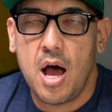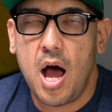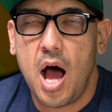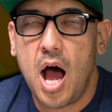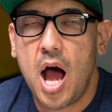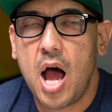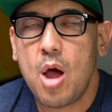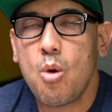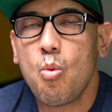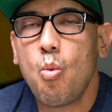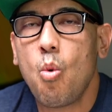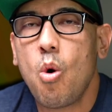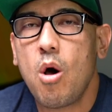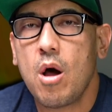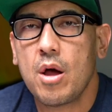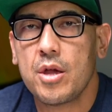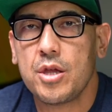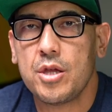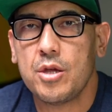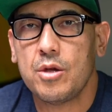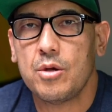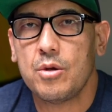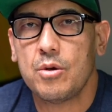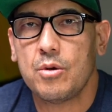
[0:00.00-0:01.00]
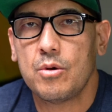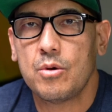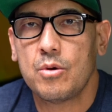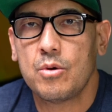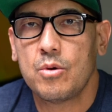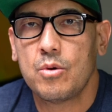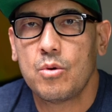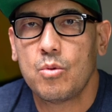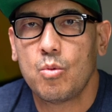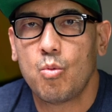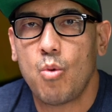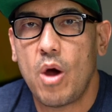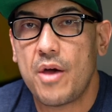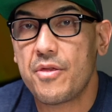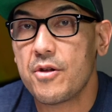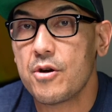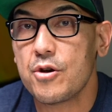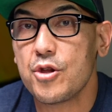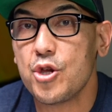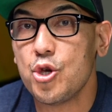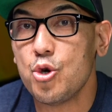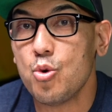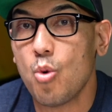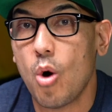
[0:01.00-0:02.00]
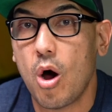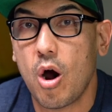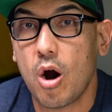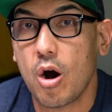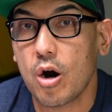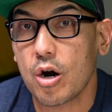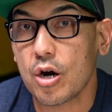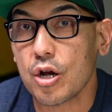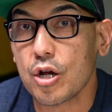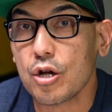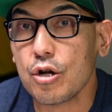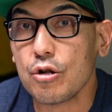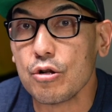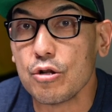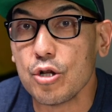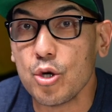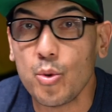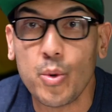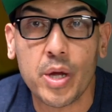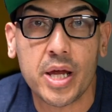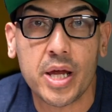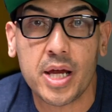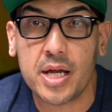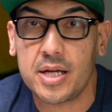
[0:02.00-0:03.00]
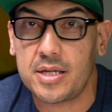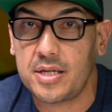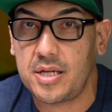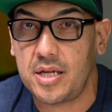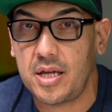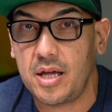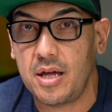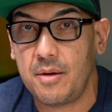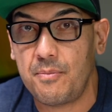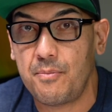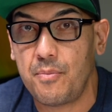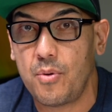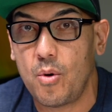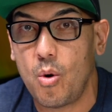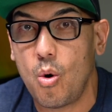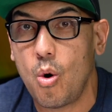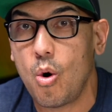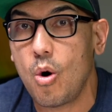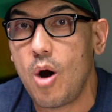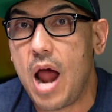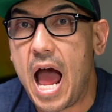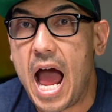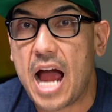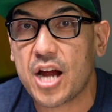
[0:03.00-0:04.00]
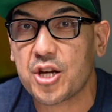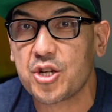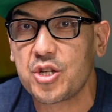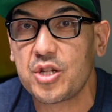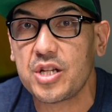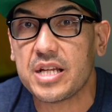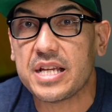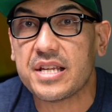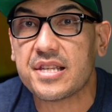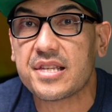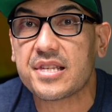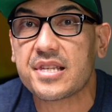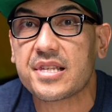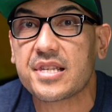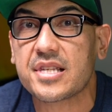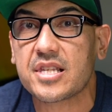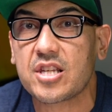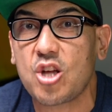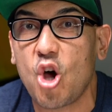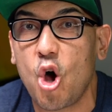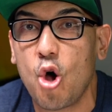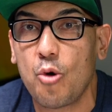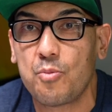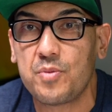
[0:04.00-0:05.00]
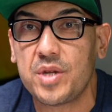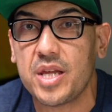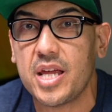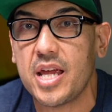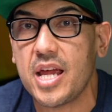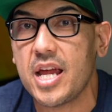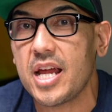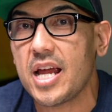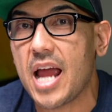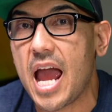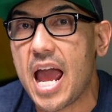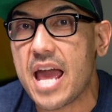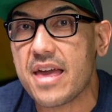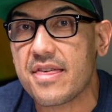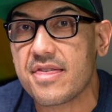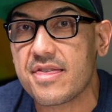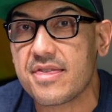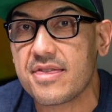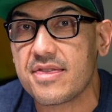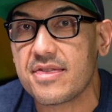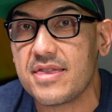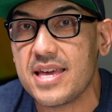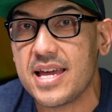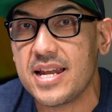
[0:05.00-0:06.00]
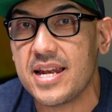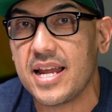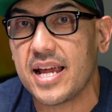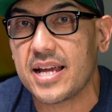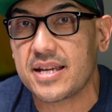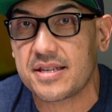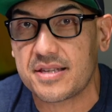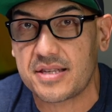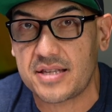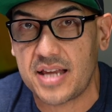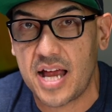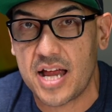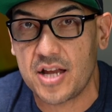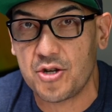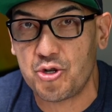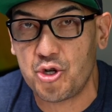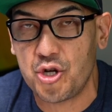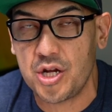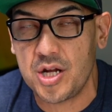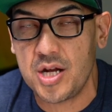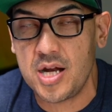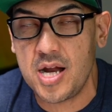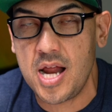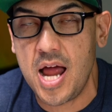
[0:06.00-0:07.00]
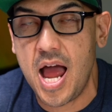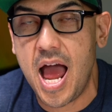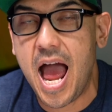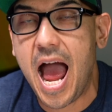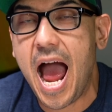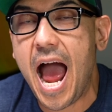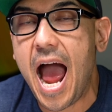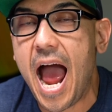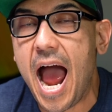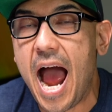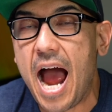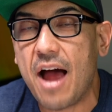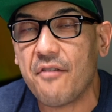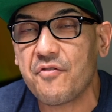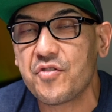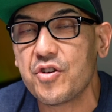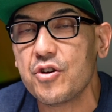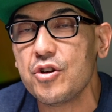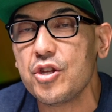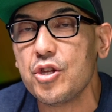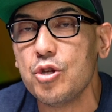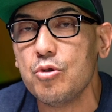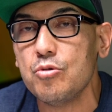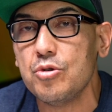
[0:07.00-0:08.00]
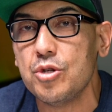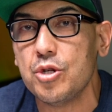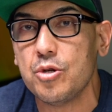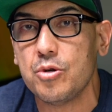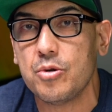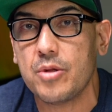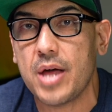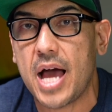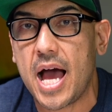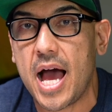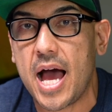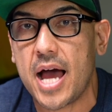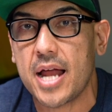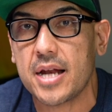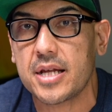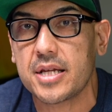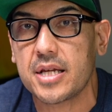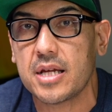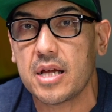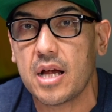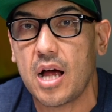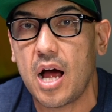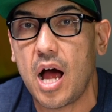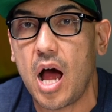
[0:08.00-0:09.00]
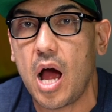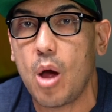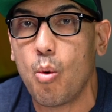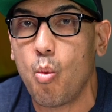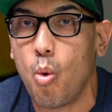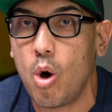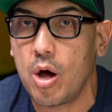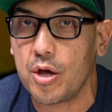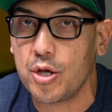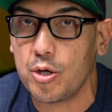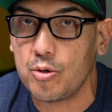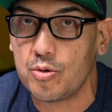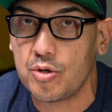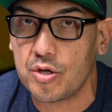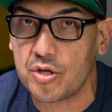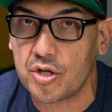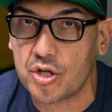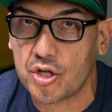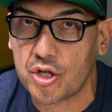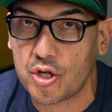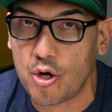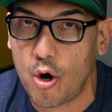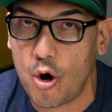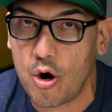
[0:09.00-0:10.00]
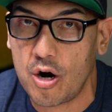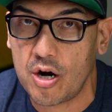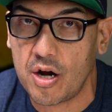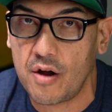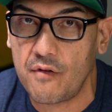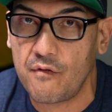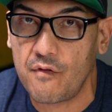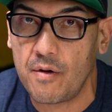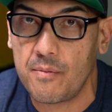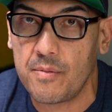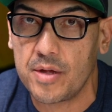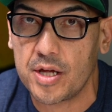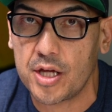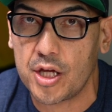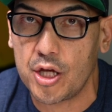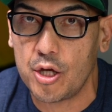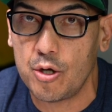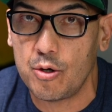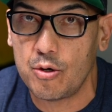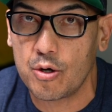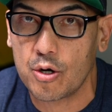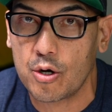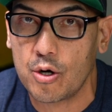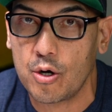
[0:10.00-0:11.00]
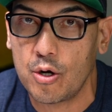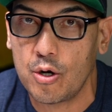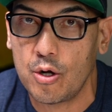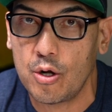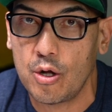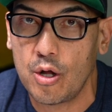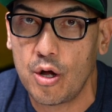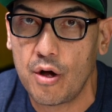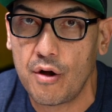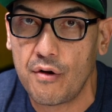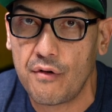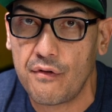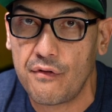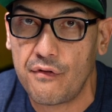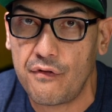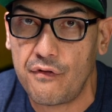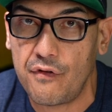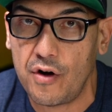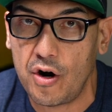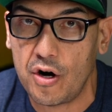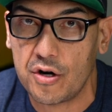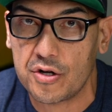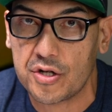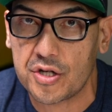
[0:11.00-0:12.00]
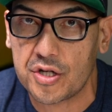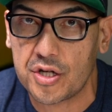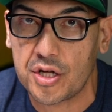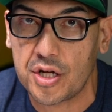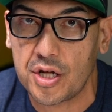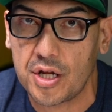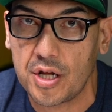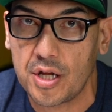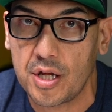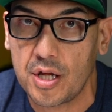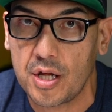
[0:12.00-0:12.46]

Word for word: I want you, whether you are gluing a tip or actually sculpting a thin extension, after you do that, I want you to start from the cuticle first.